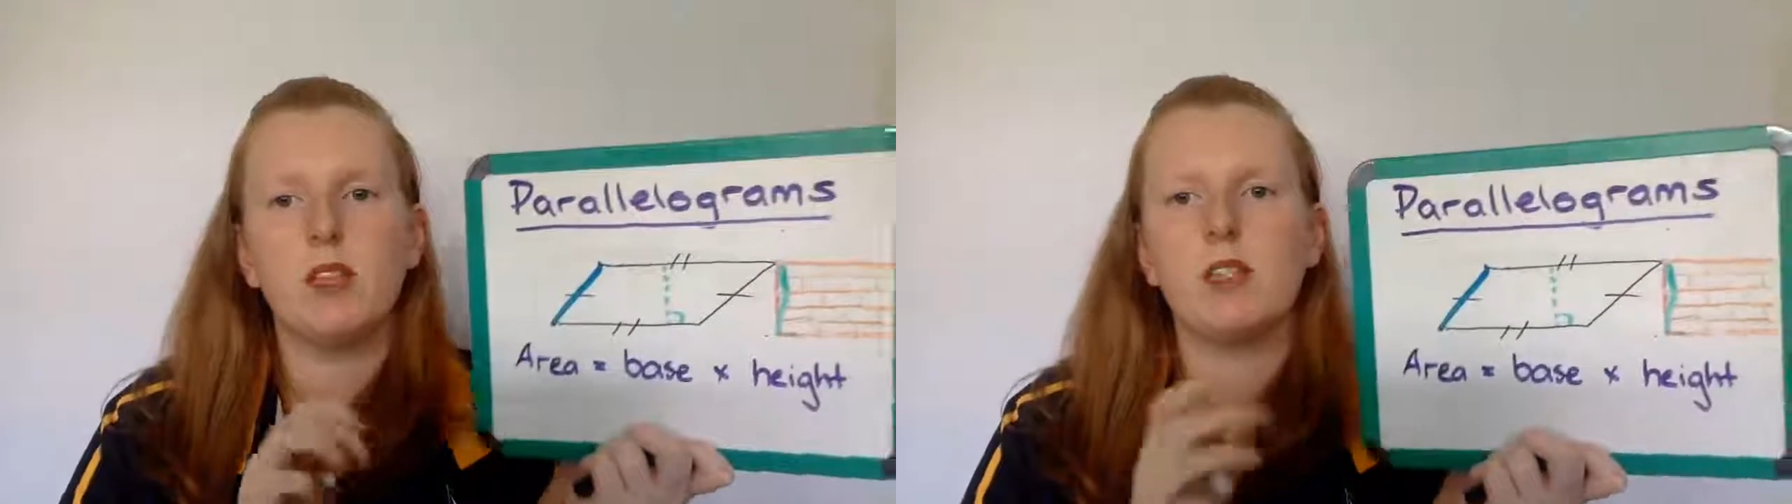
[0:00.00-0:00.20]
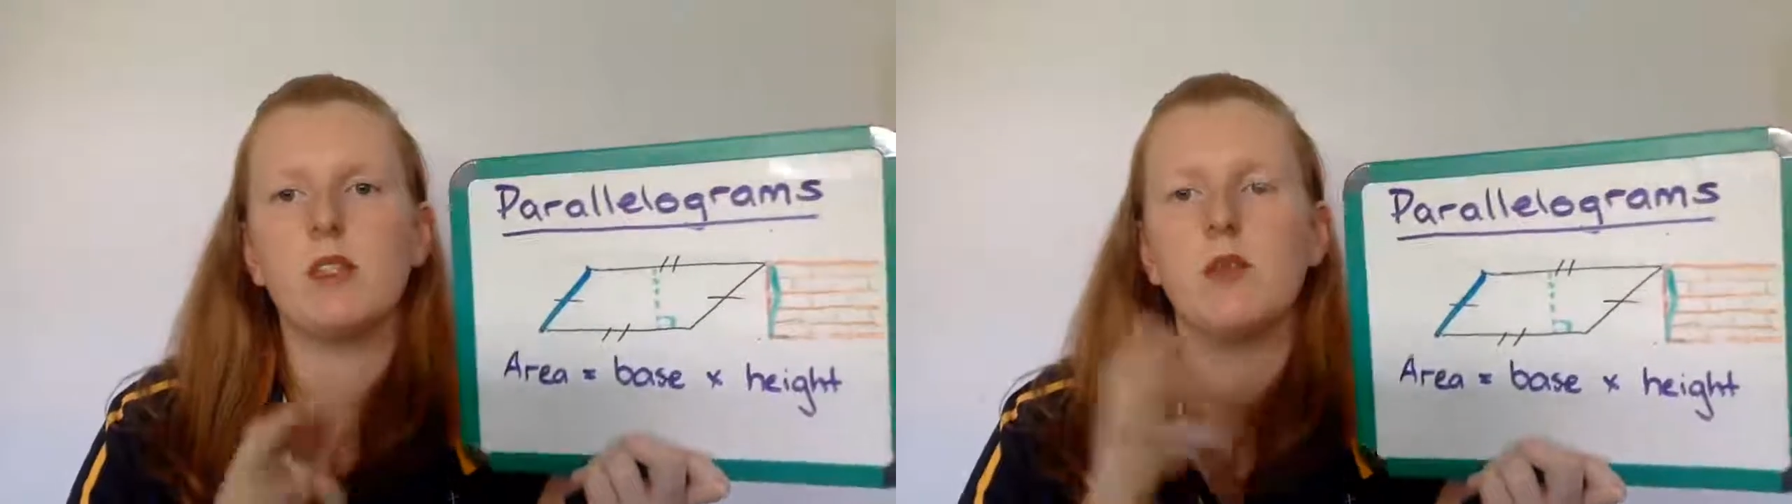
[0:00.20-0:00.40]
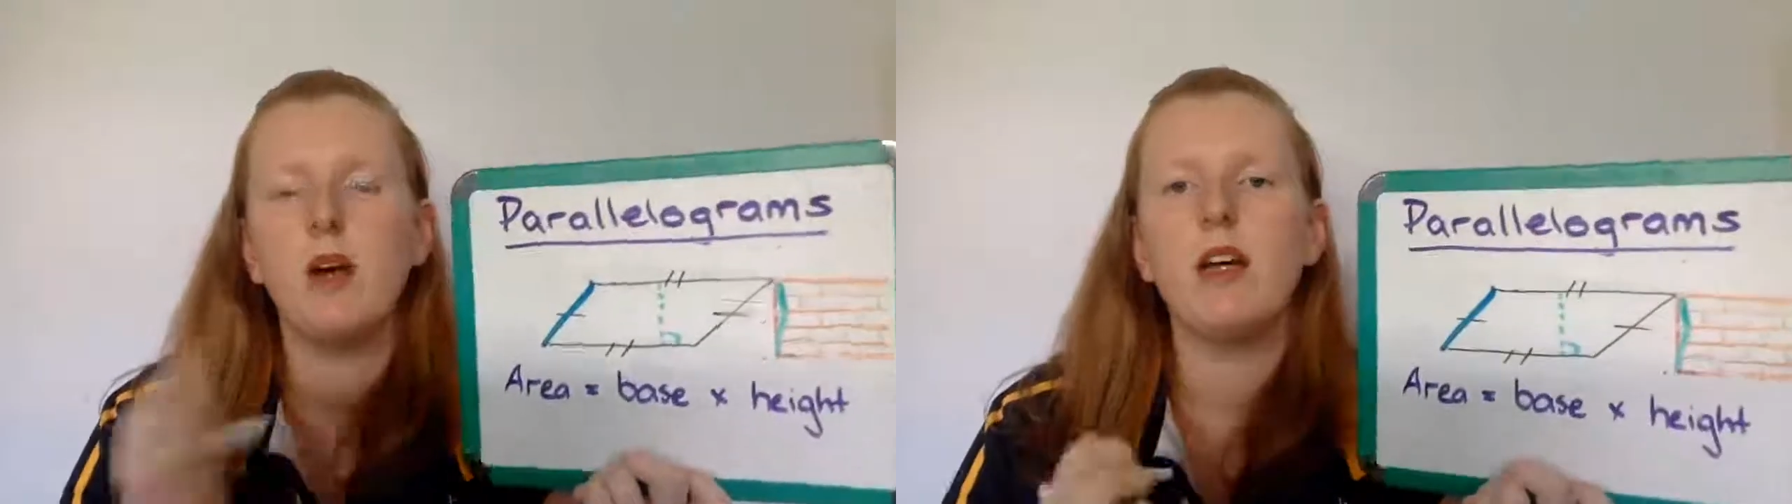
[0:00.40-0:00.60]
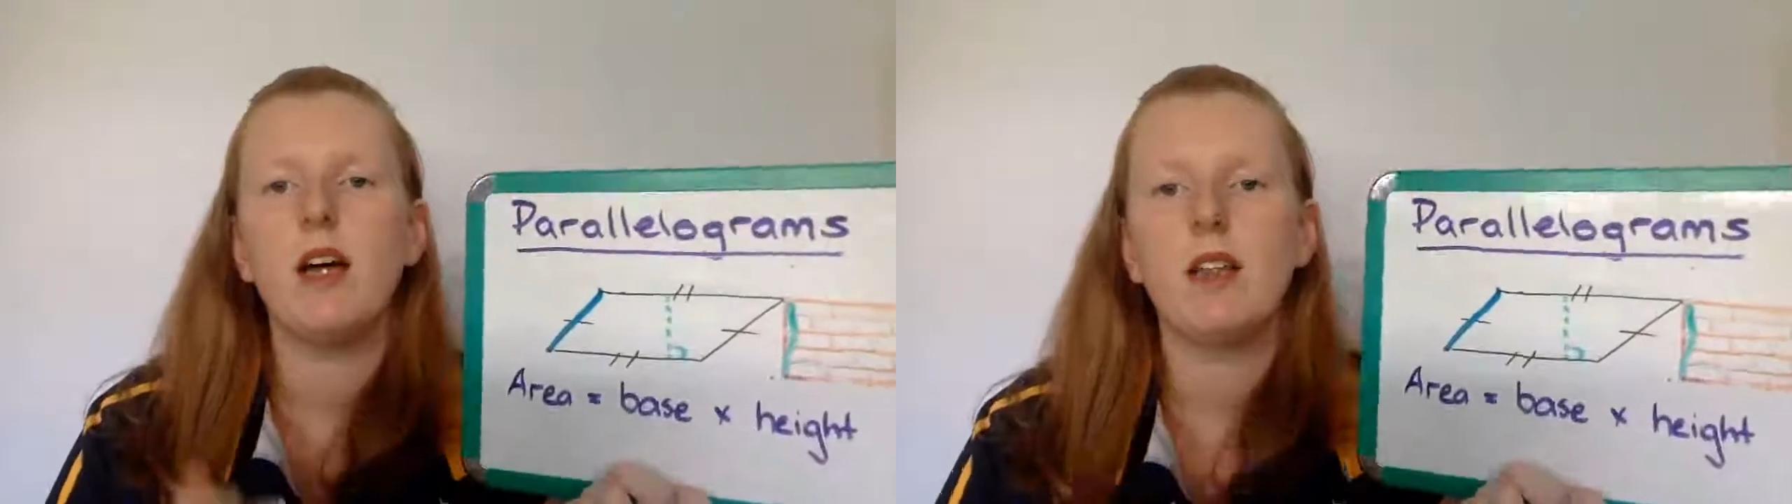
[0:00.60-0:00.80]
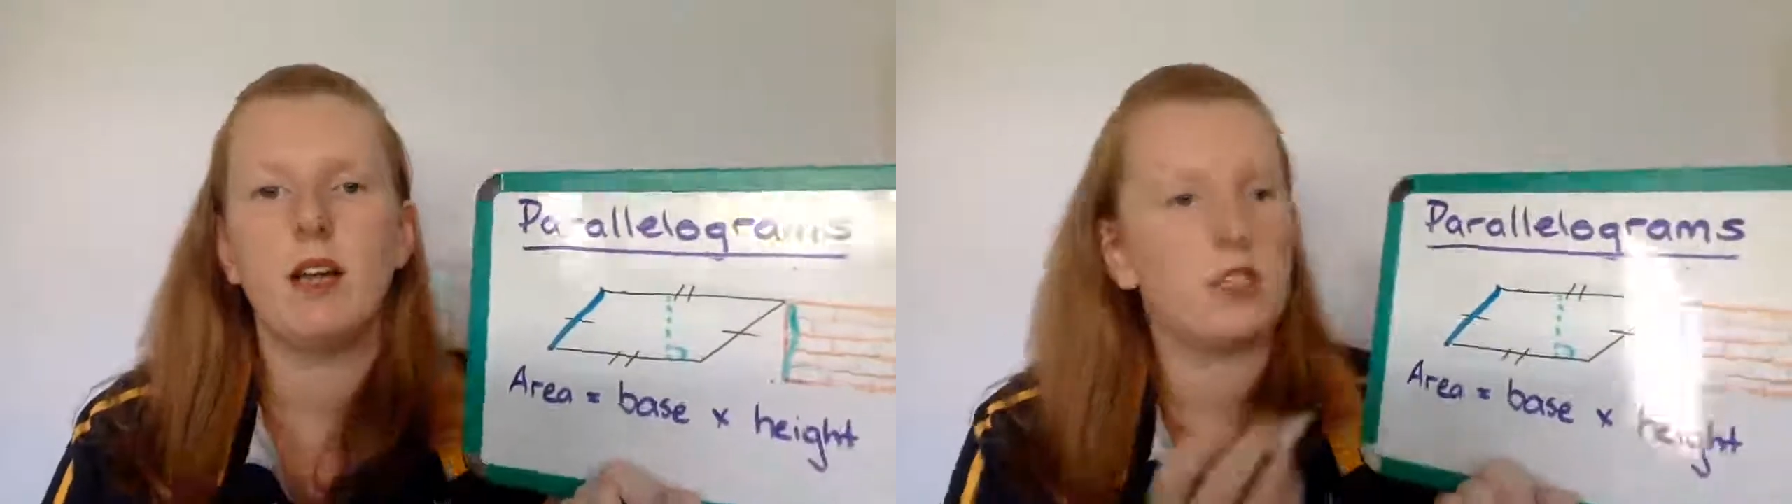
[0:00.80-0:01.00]
is the way
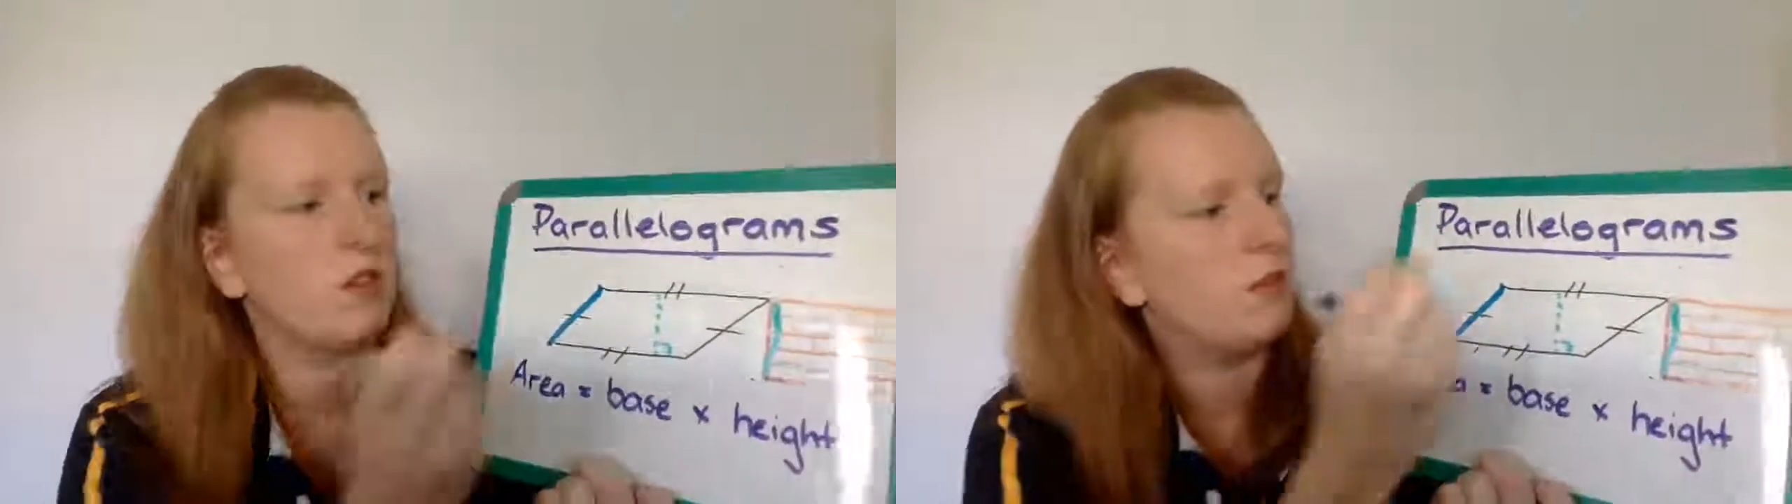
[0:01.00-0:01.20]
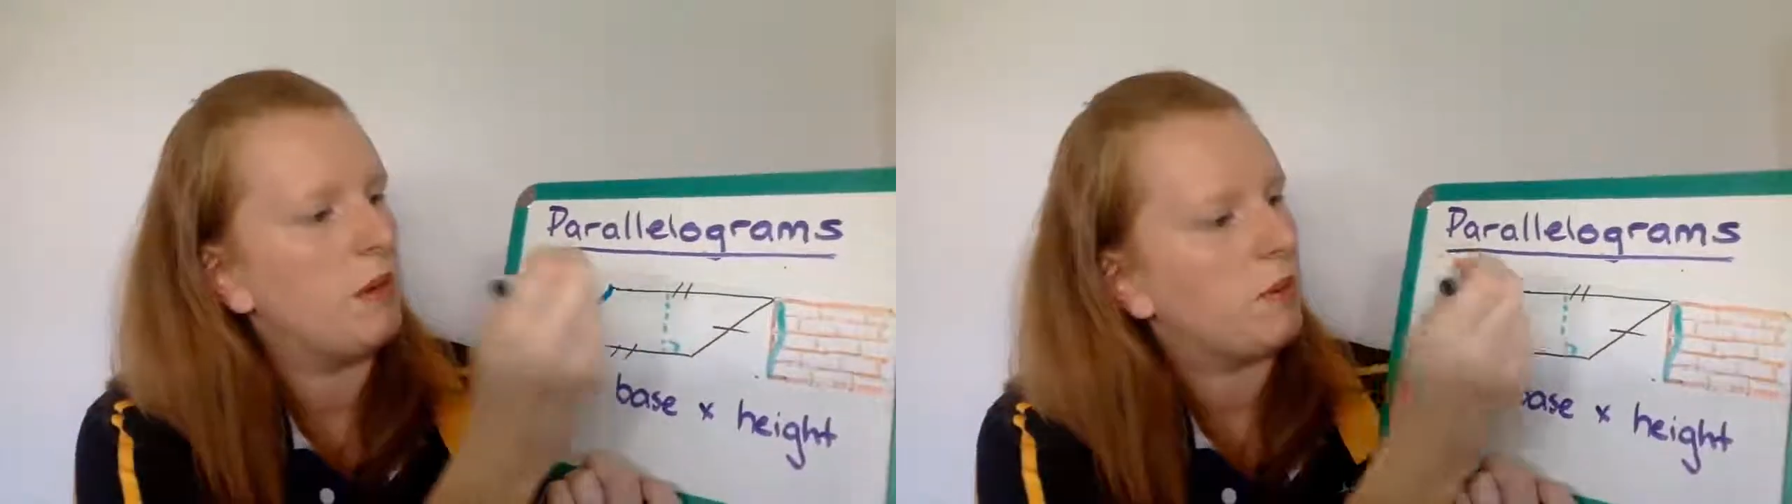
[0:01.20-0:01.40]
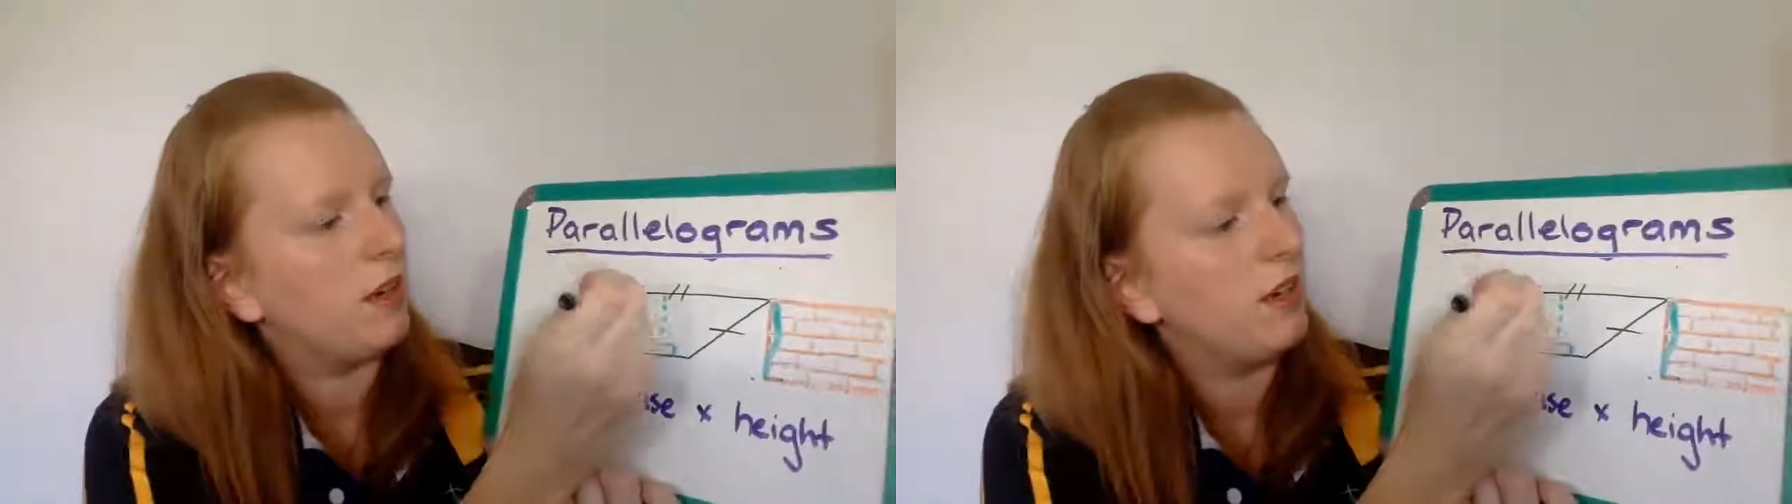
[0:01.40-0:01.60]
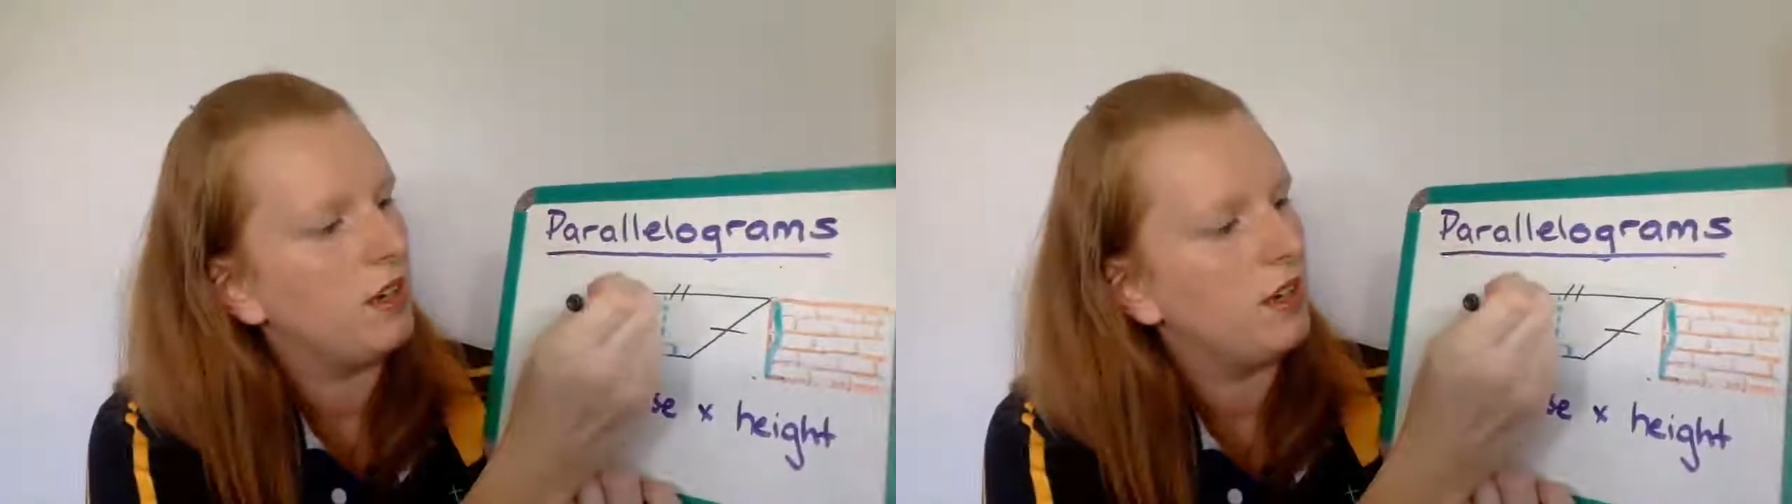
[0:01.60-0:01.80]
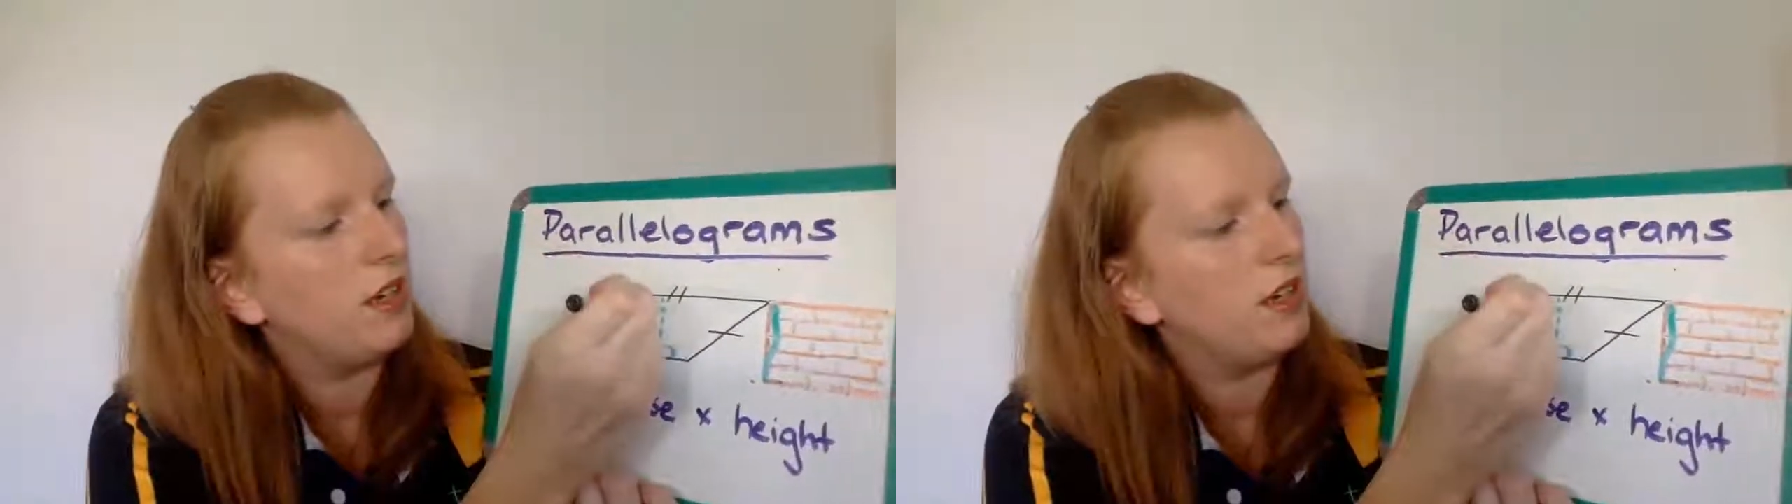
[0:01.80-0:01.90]
I like to remember it